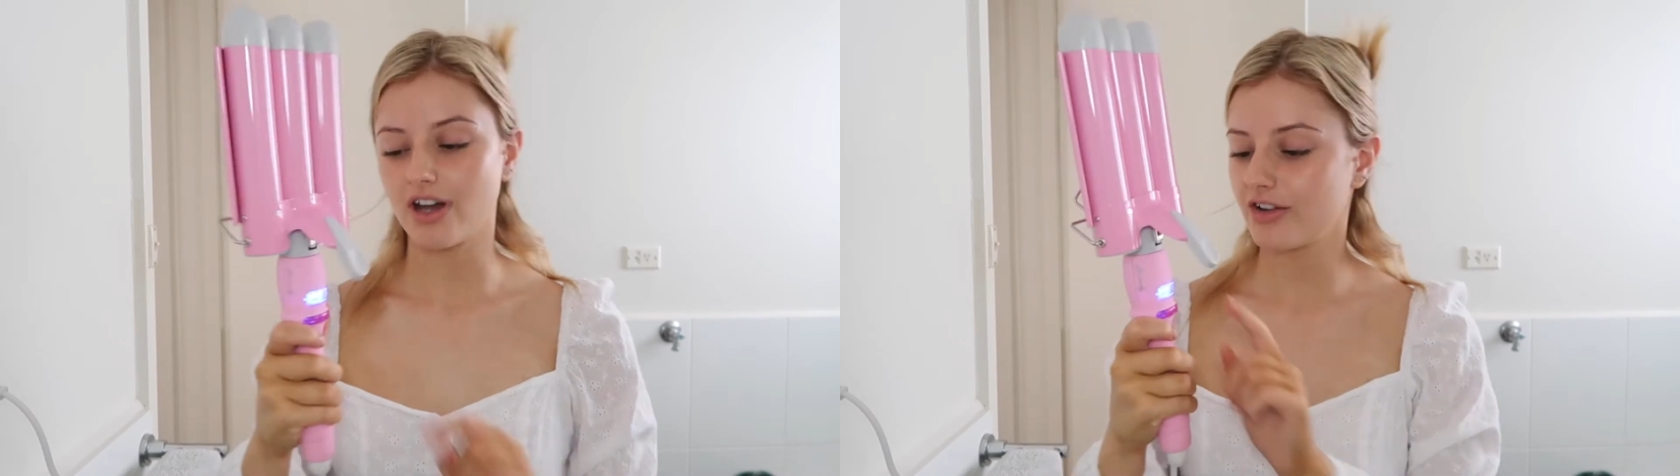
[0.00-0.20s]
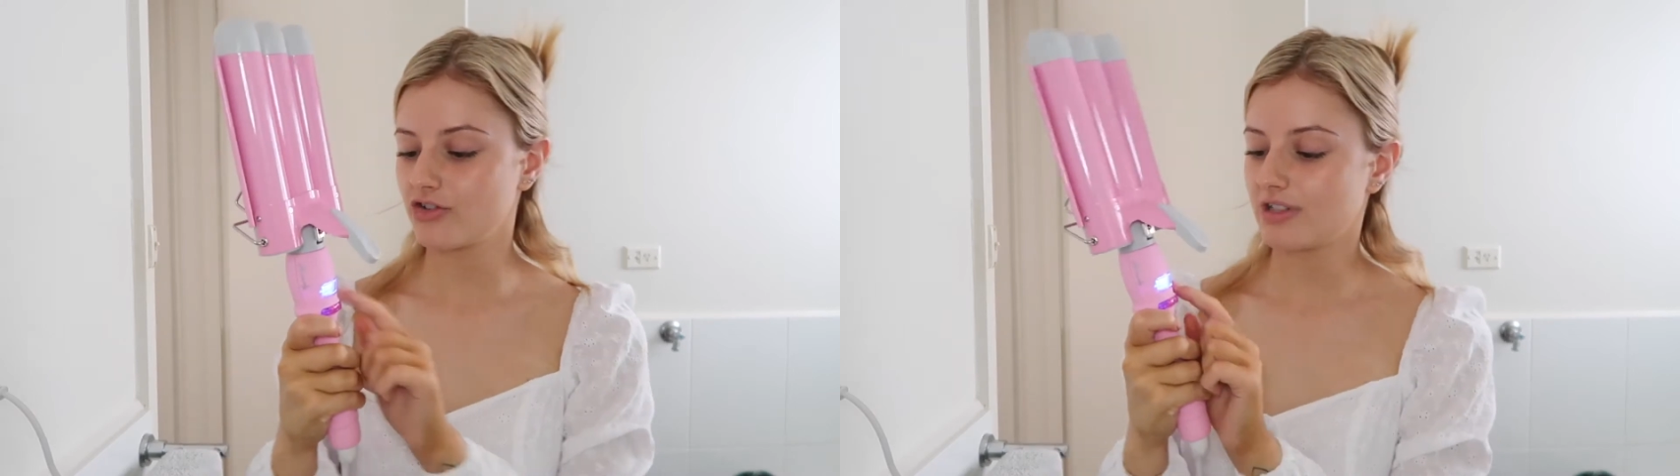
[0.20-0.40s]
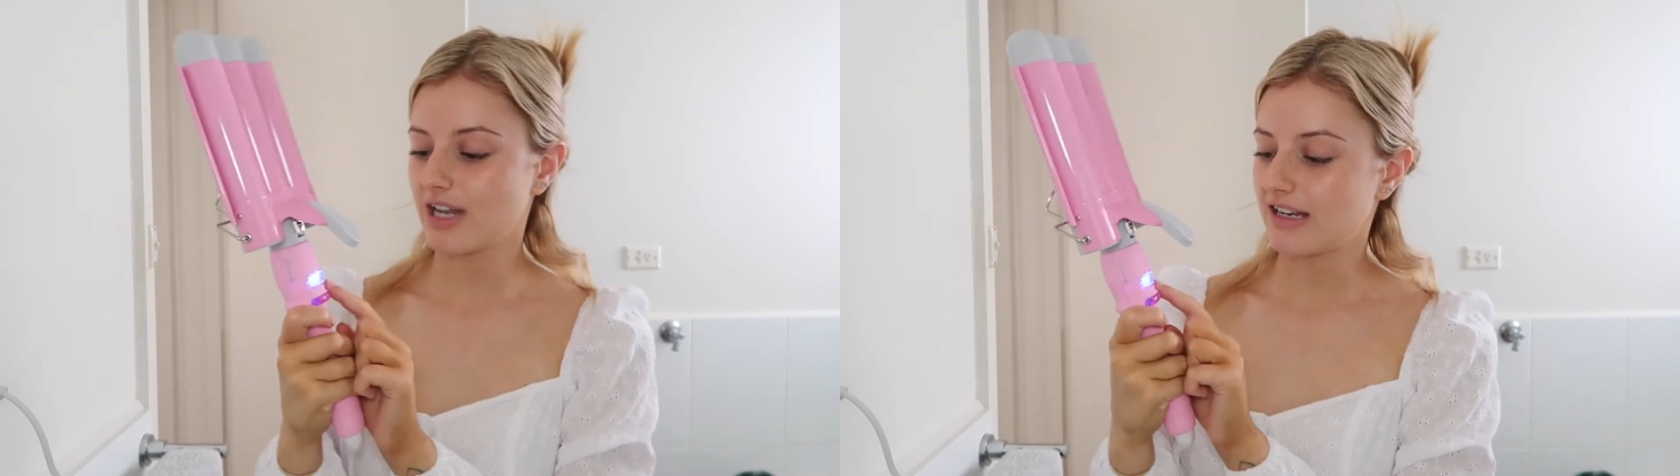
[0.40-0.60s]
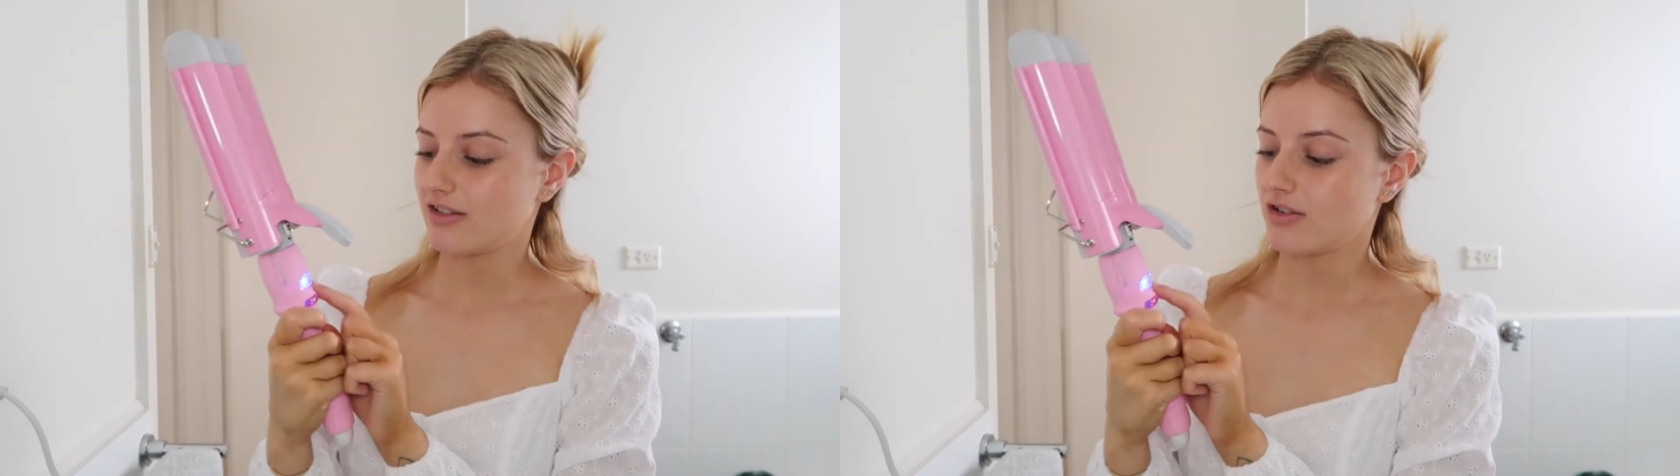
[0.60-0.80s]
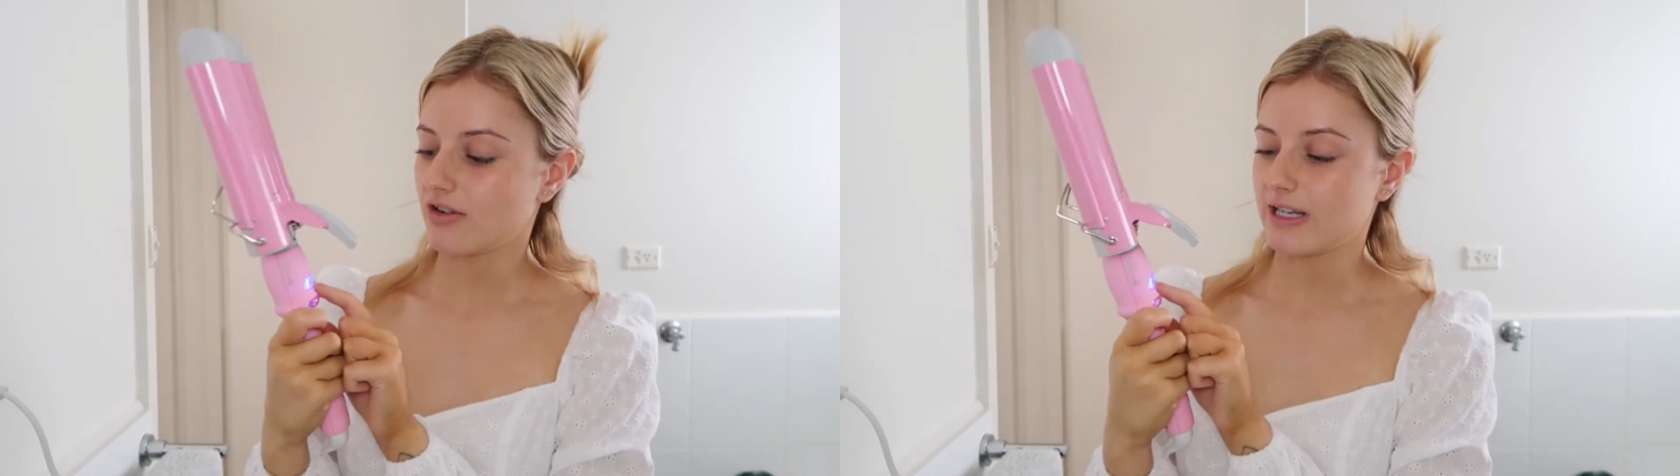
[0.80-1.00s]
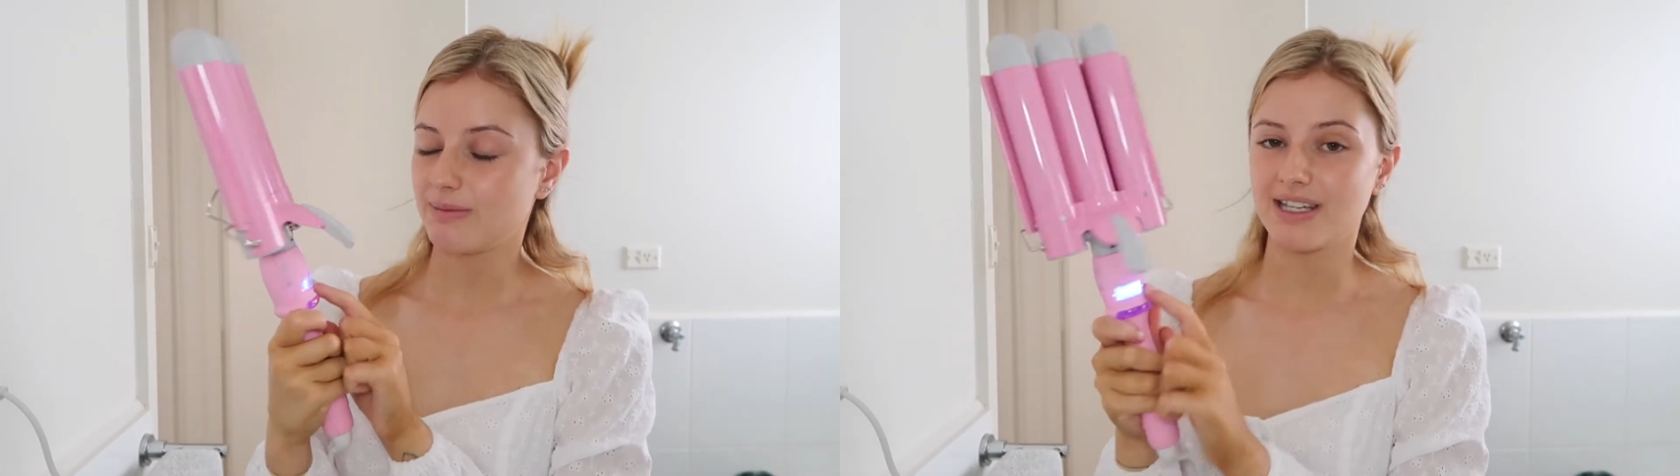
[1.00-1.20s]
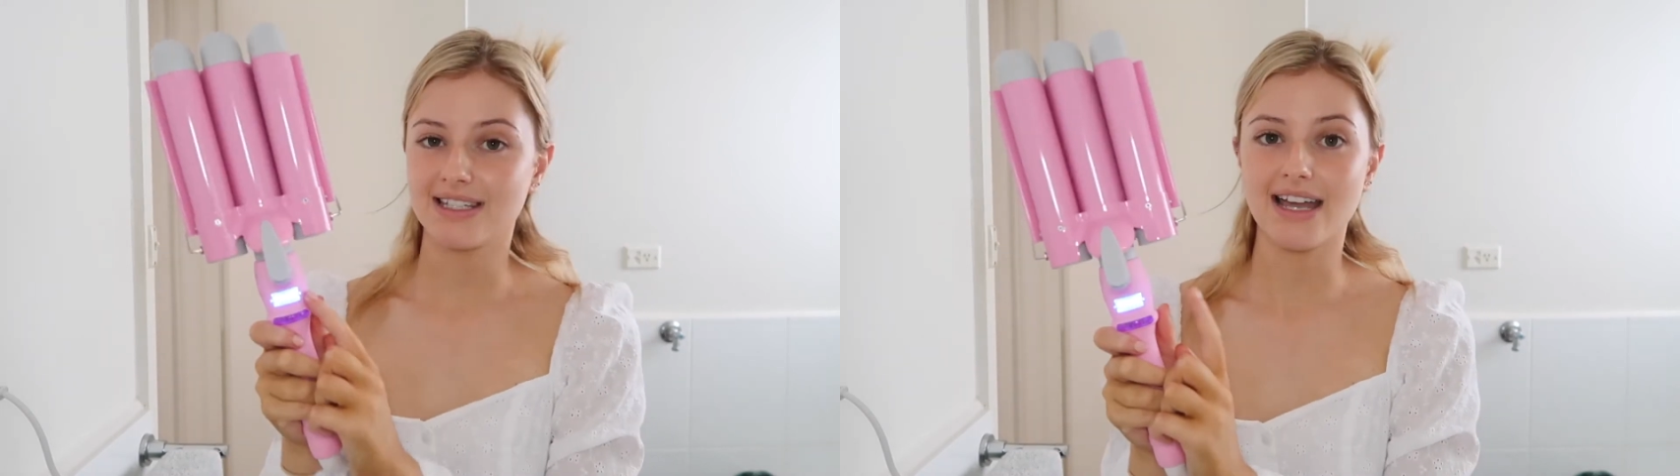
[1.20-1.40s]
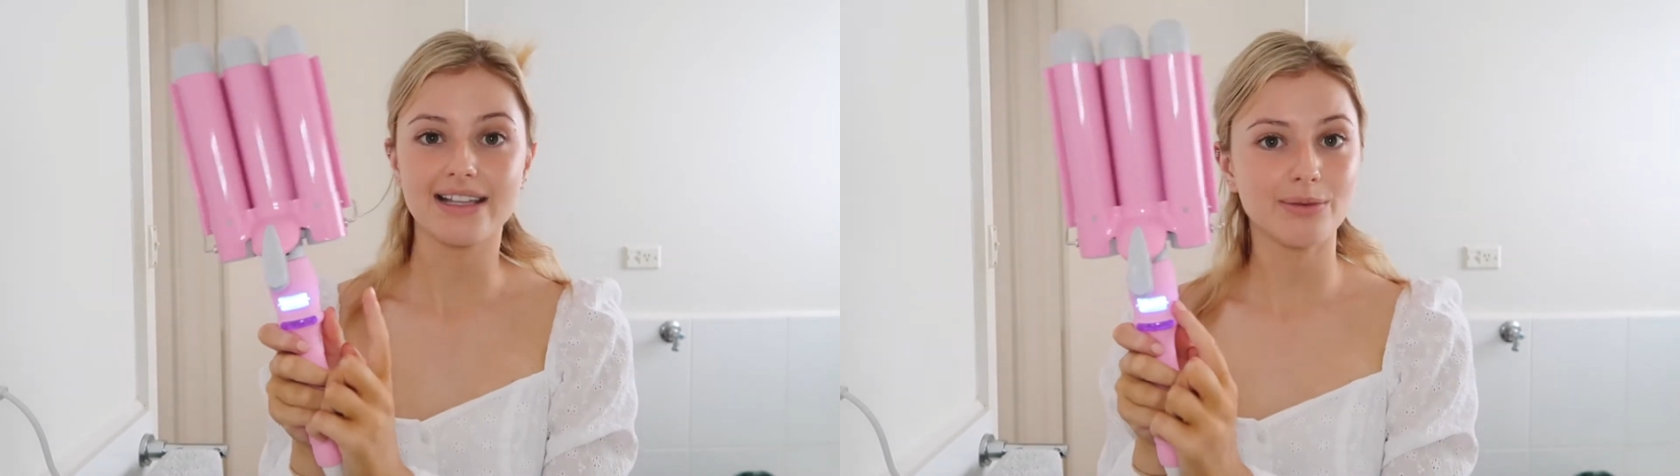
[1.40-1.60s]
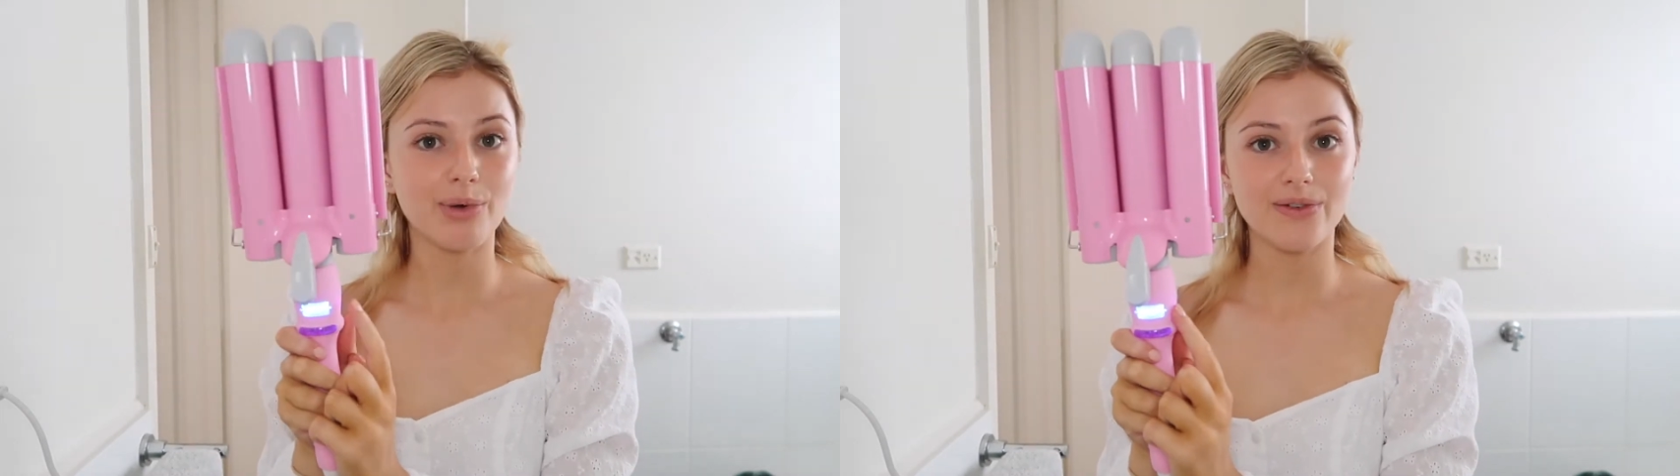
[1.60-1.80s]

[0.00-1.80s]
180 degrees because that's the